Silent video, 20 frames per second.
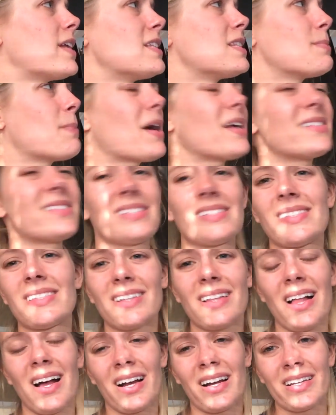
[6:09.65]
It's about 6
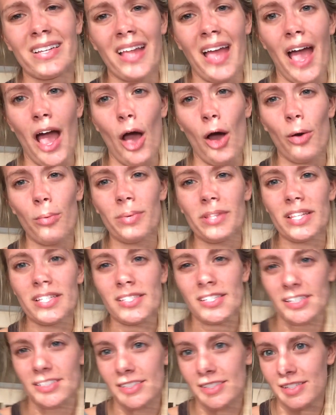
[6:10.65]
o'clock now, but the
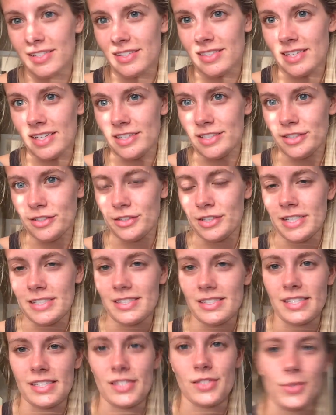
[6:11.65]
sun doesn't set till around
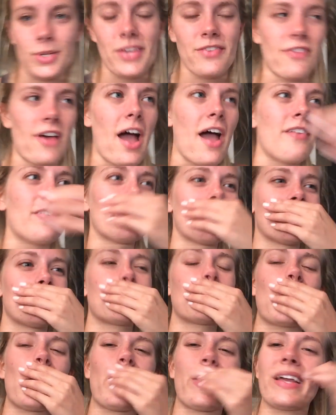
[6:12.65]
6:25, and
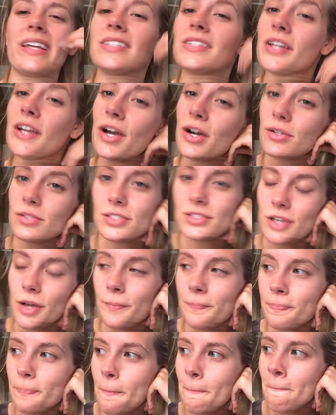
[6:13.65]
that's when I like to go.
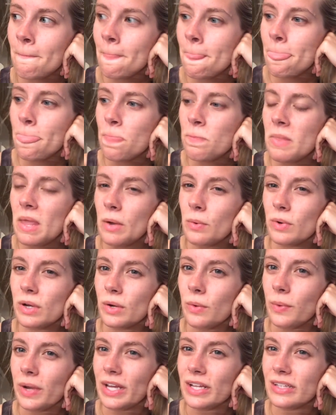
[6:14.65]
So we're
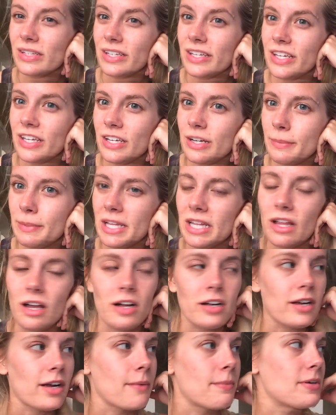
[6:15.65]
gonna wait a little bit
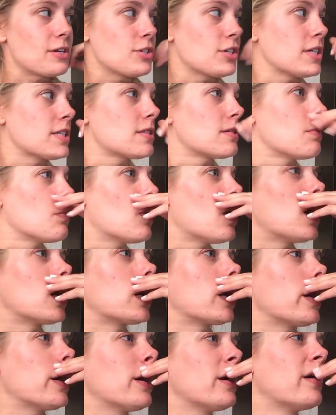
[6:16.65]
longer. I'm gonna drink some
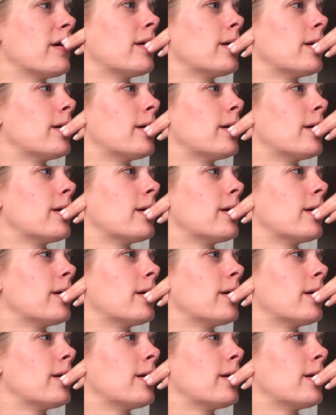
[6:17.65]
water.